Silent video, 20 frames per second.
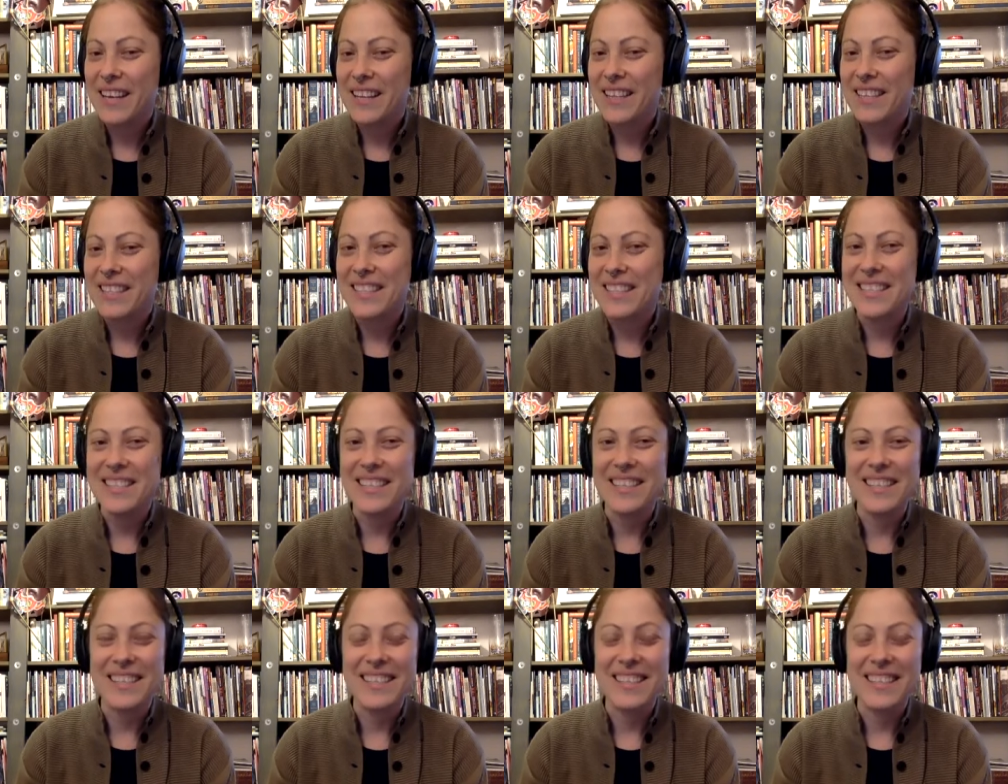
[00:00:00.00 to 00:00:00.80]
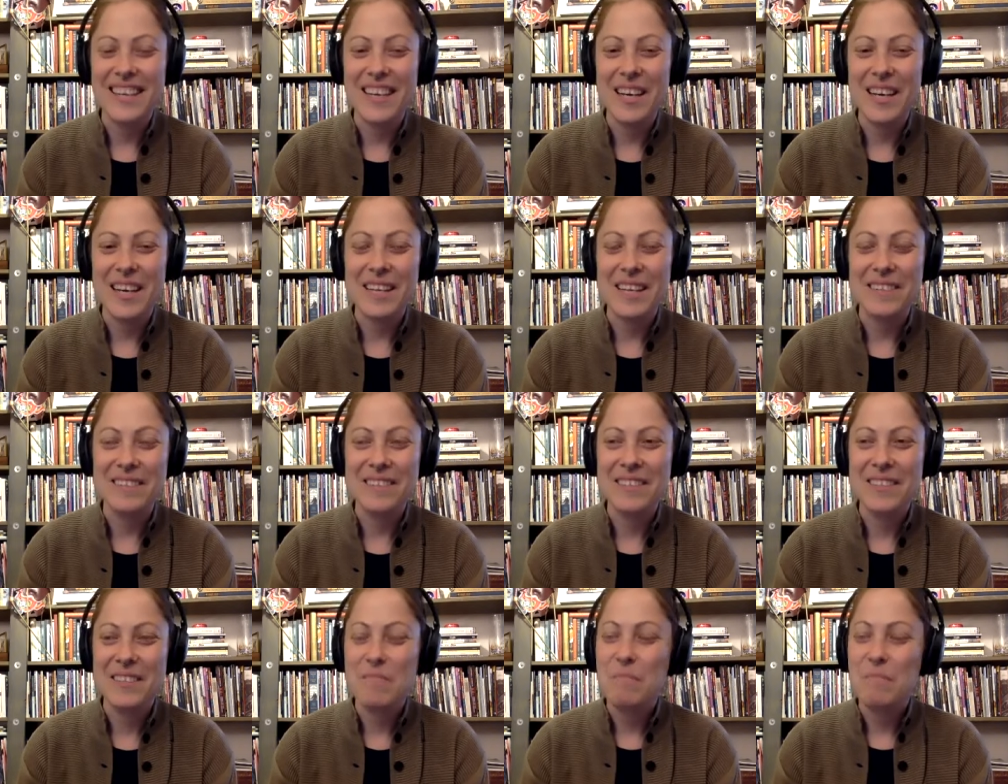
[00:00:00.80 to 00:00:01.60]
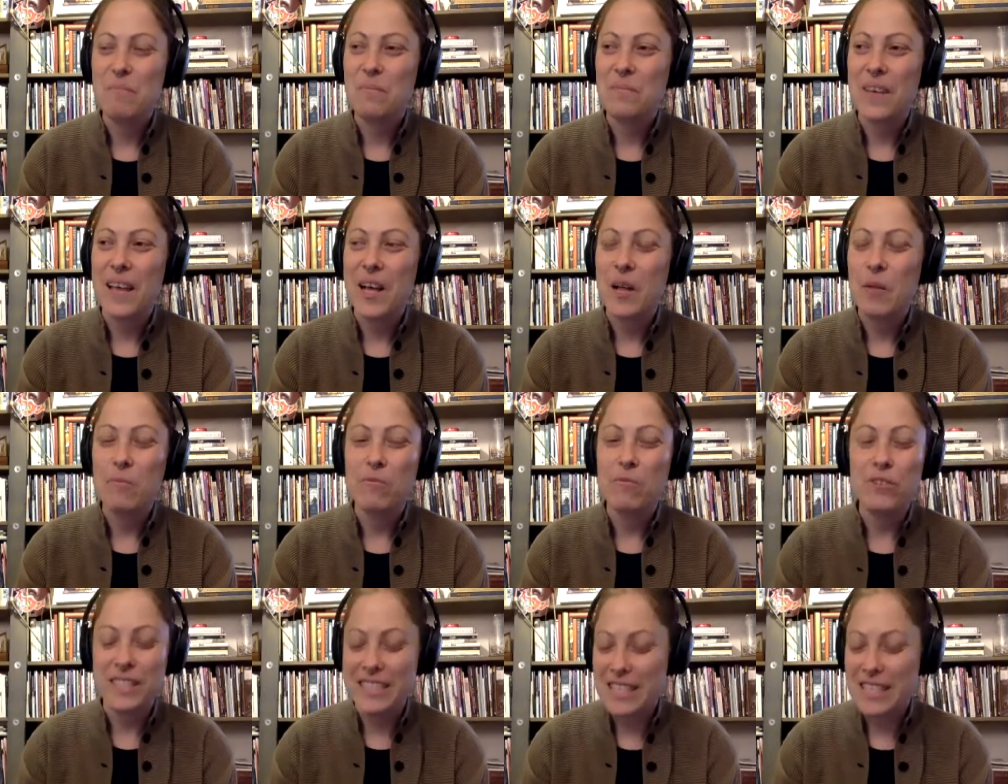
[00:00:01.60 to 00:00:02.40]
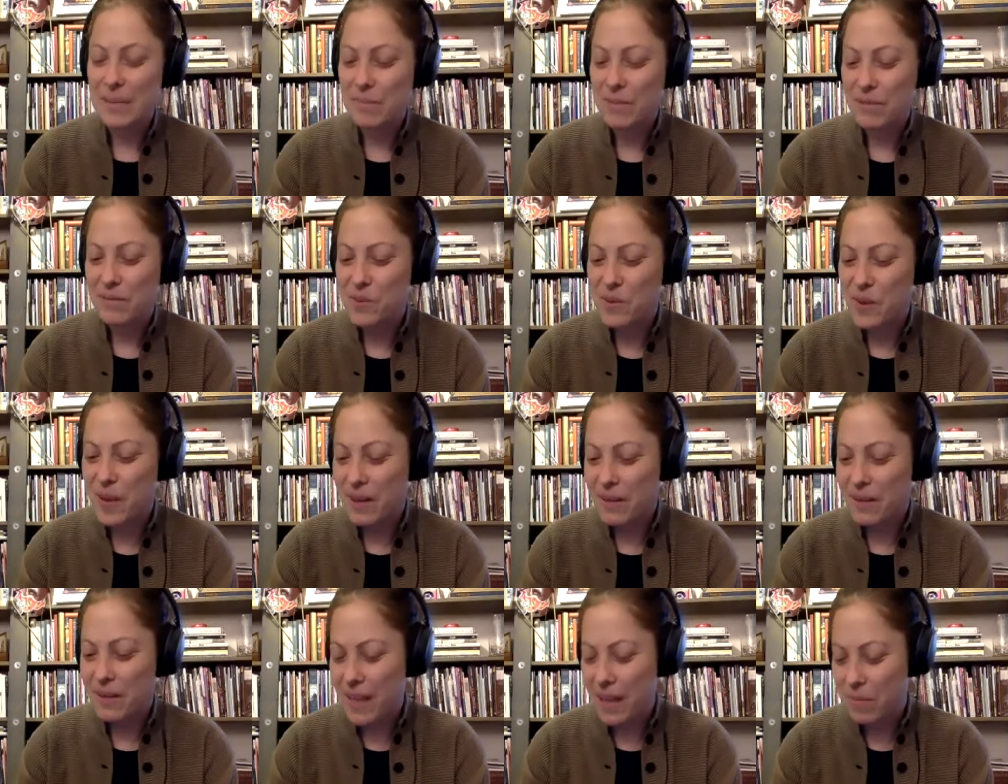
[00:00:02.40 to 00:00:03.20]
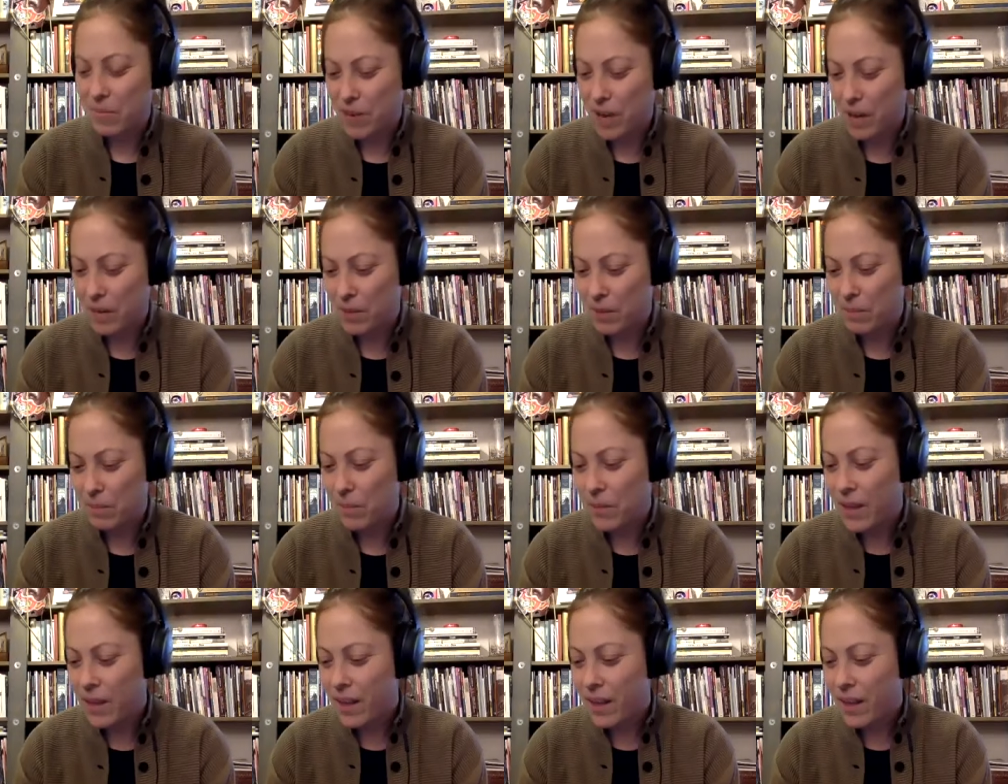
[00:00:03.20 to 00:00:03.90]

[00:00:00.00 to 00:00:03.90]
This is a uh, helpful tip if you have that problem.